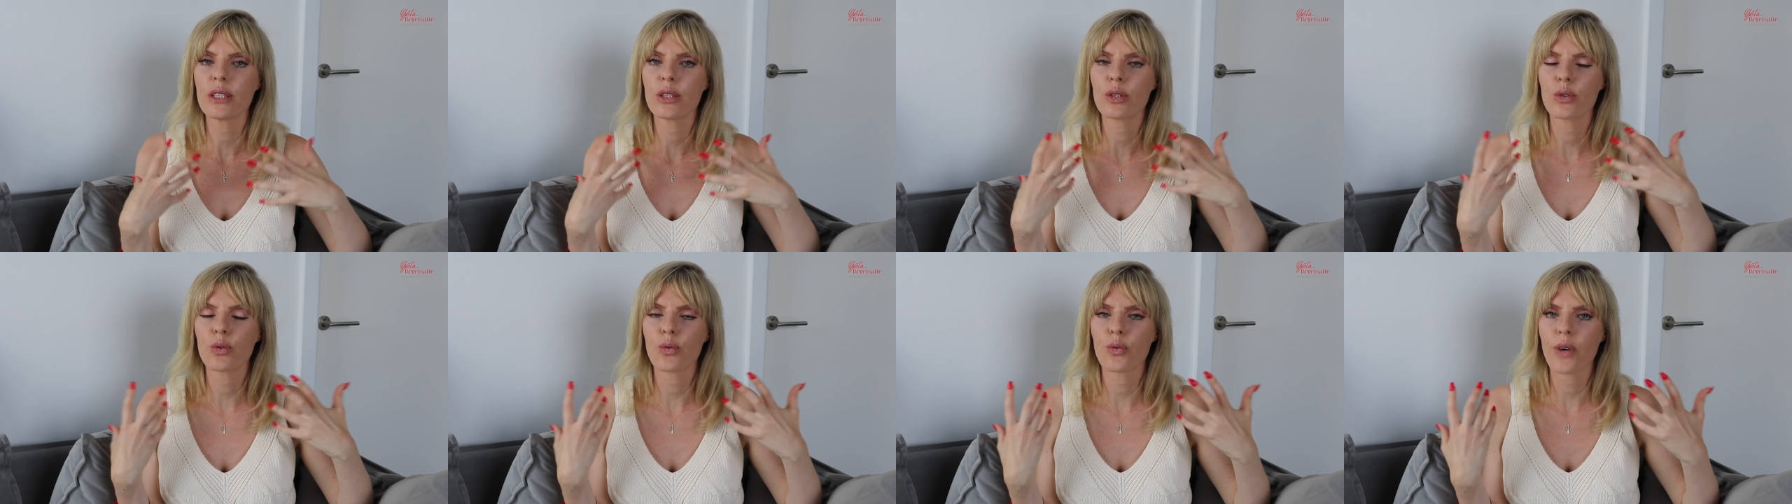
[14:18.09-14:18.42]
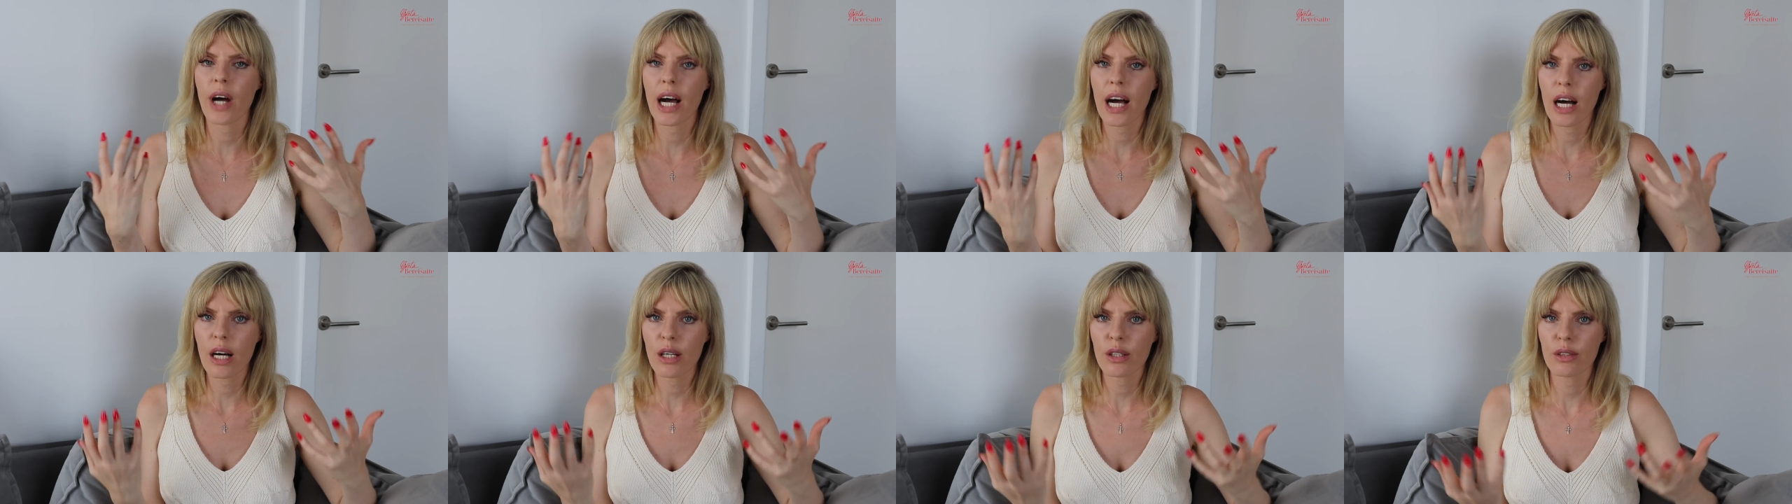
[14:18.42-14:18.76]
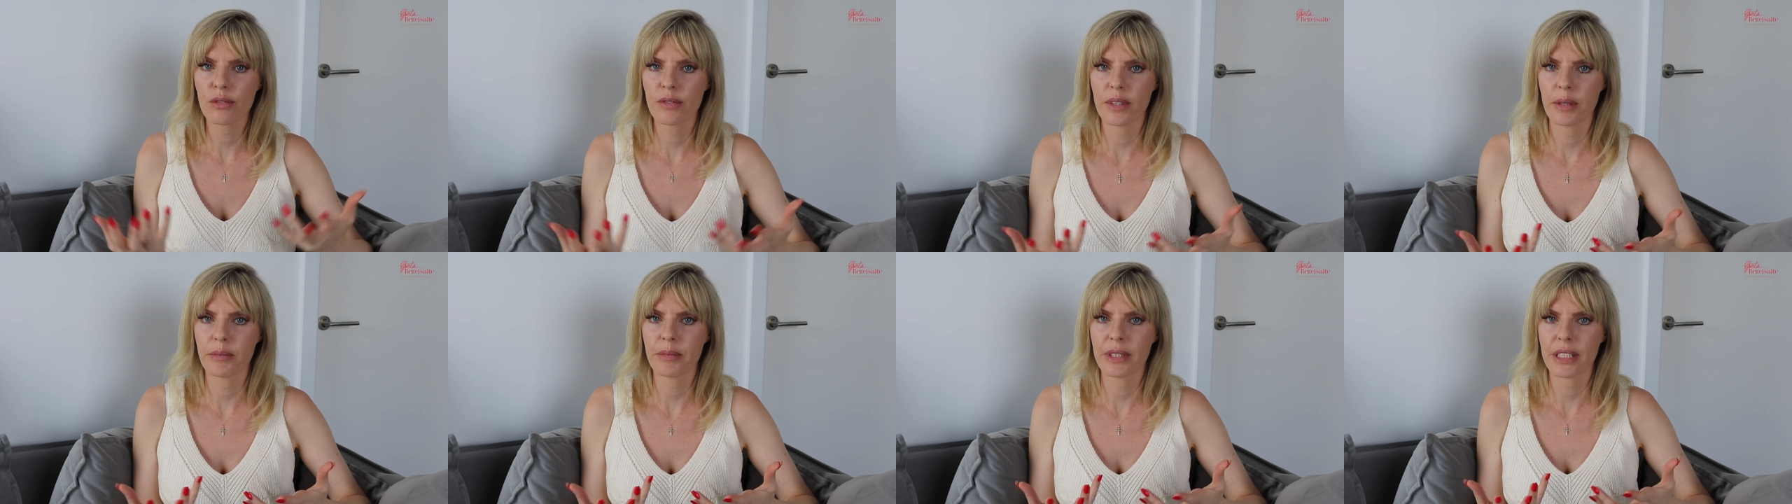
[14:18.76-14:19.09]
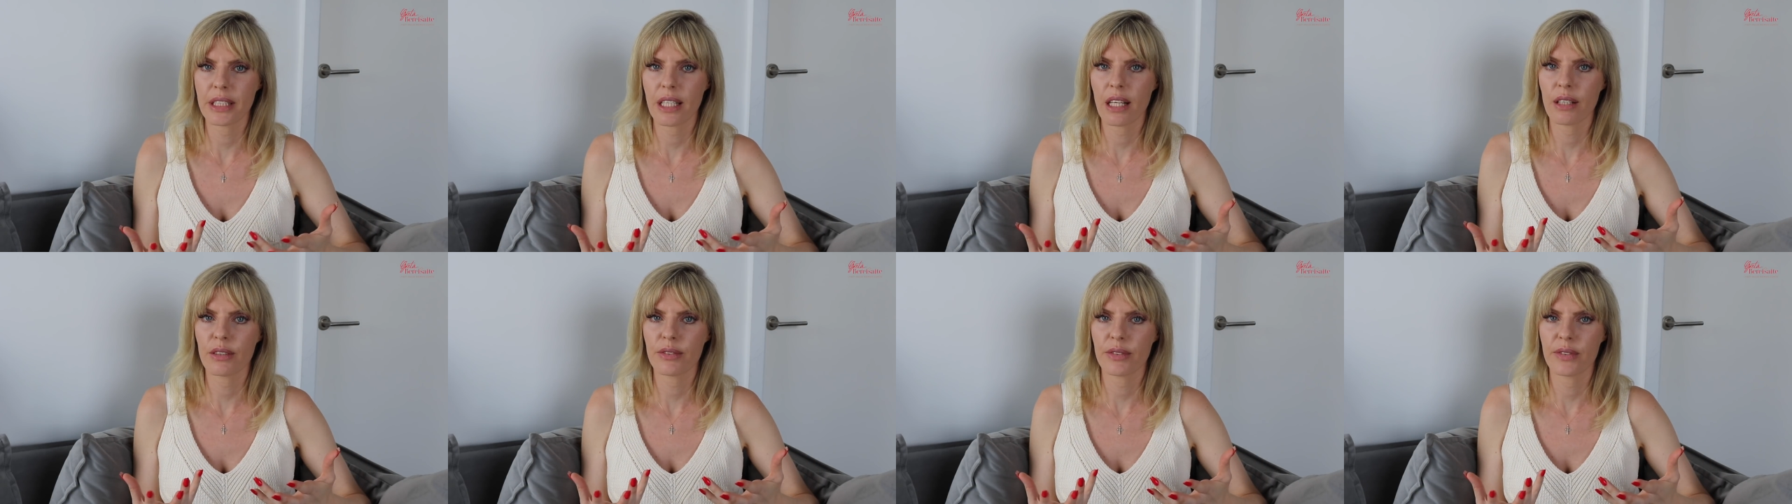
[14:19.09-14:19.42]
surround
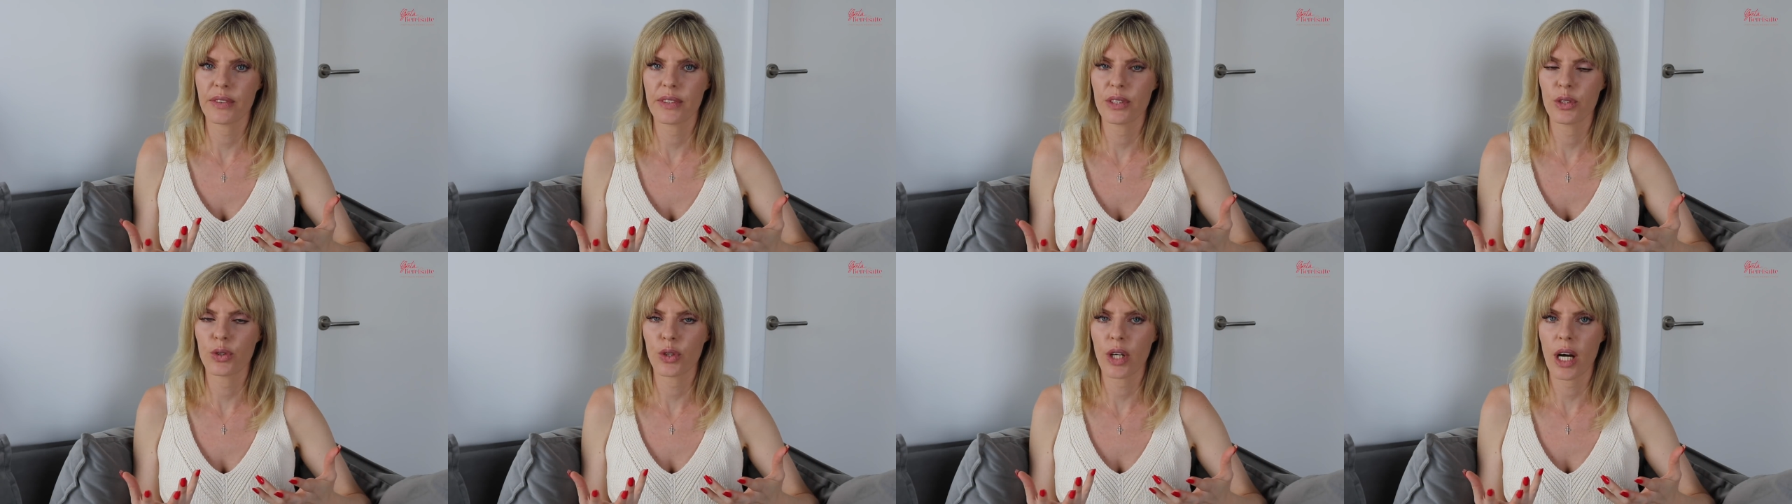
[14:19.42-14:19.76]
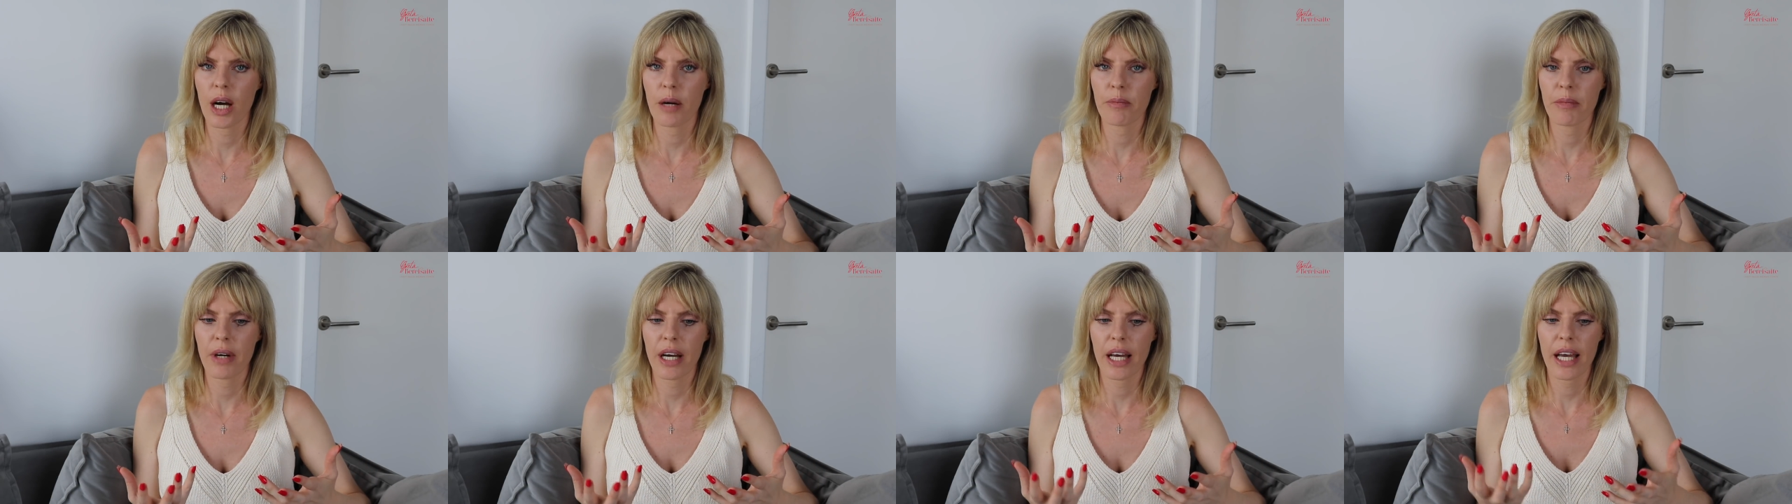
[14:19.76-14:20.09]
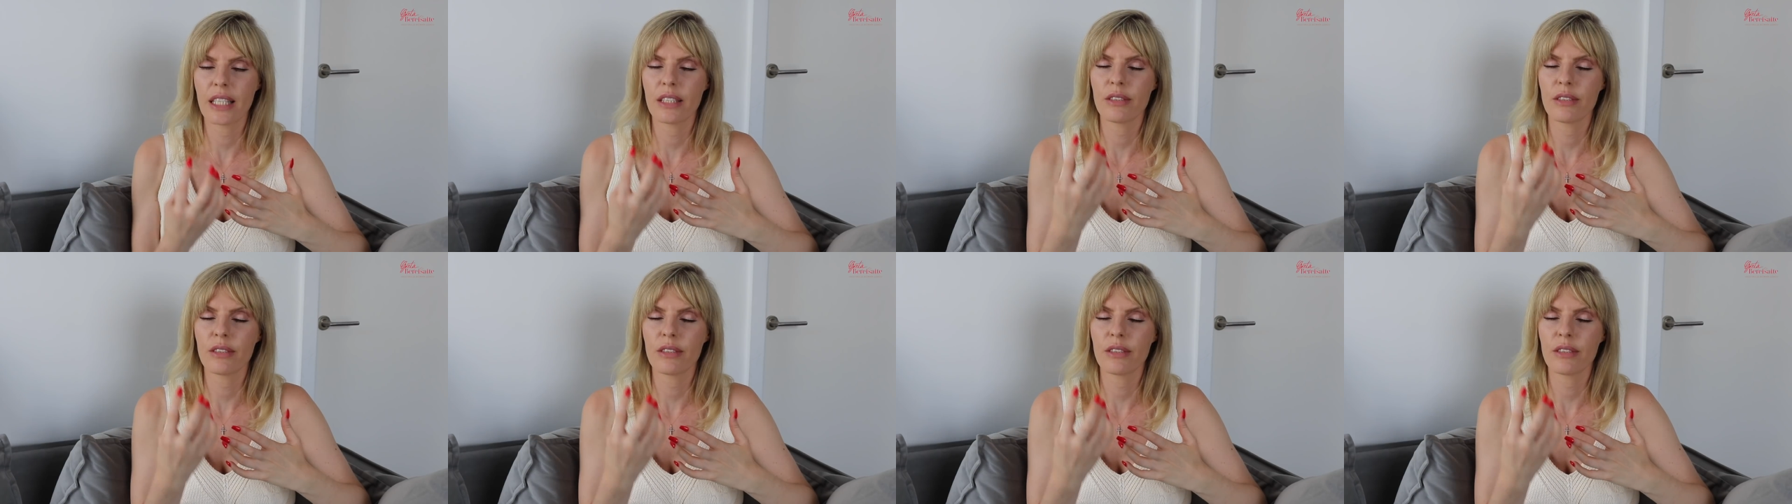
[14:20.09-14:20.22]
themselves with drama